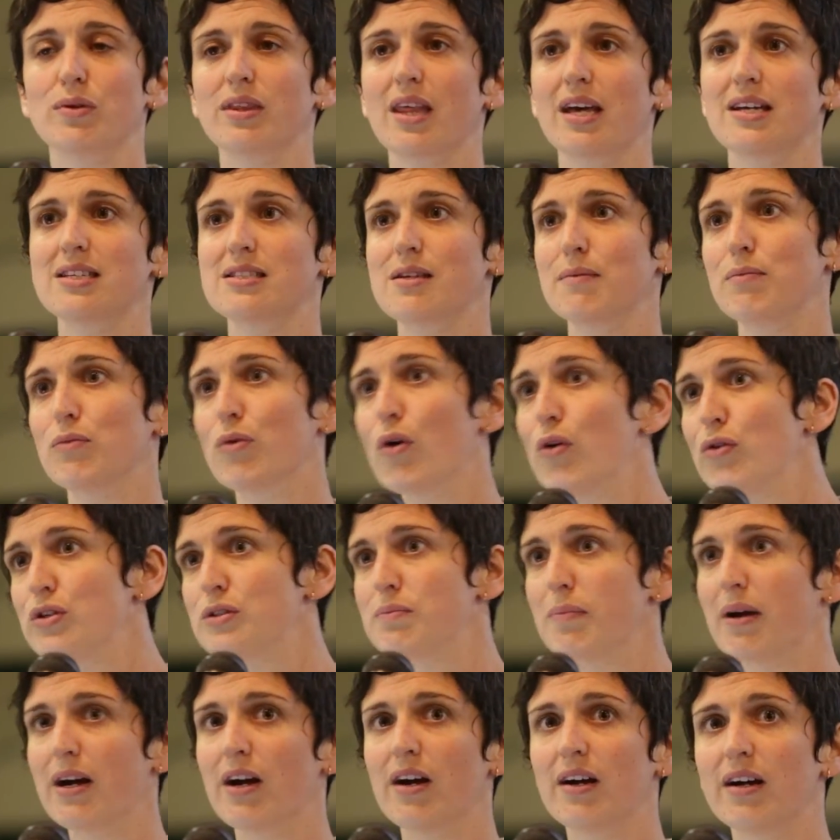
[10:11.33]
with like some
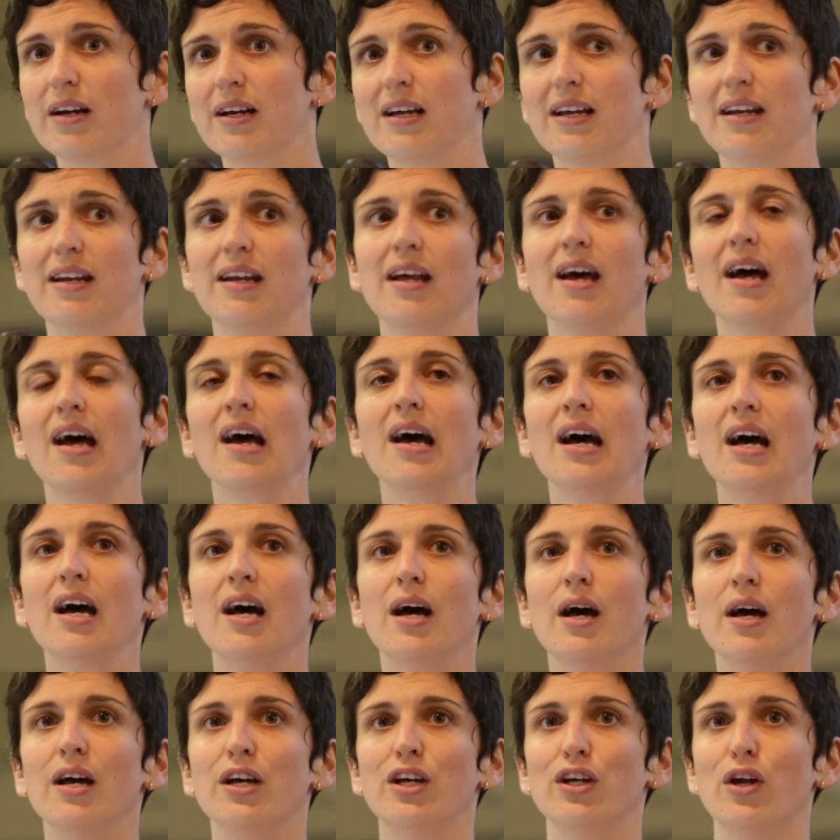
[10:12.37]
rosemary and
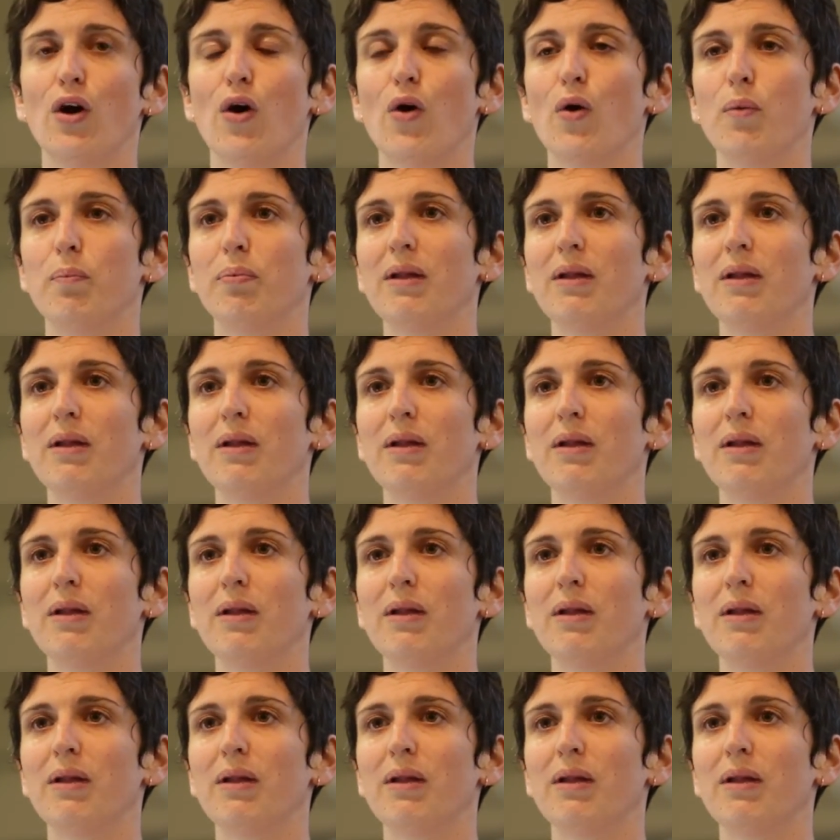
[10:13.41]
you know,